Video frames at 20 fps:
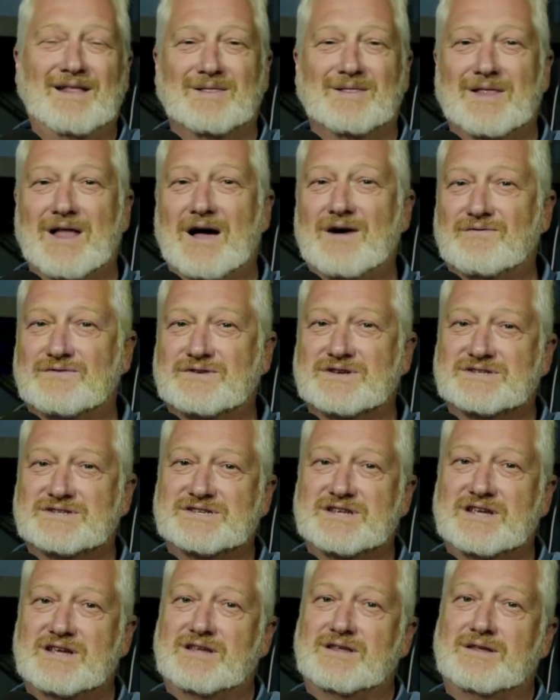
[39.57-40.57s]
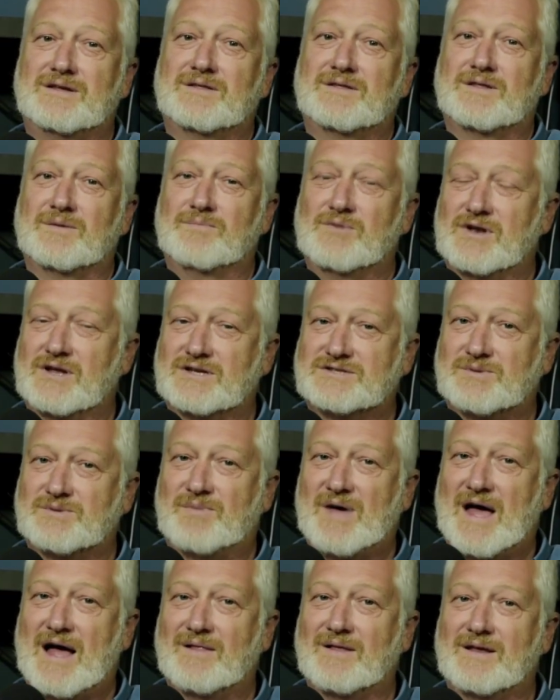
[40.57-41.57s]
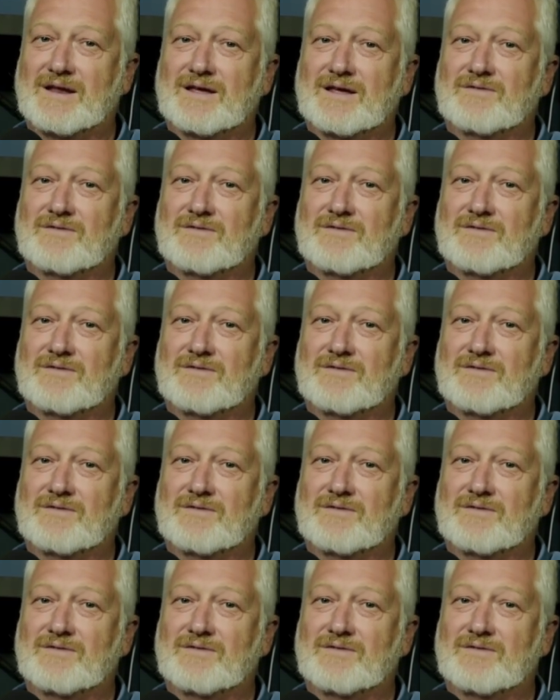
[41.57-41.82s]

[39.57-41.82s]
love to see the municipality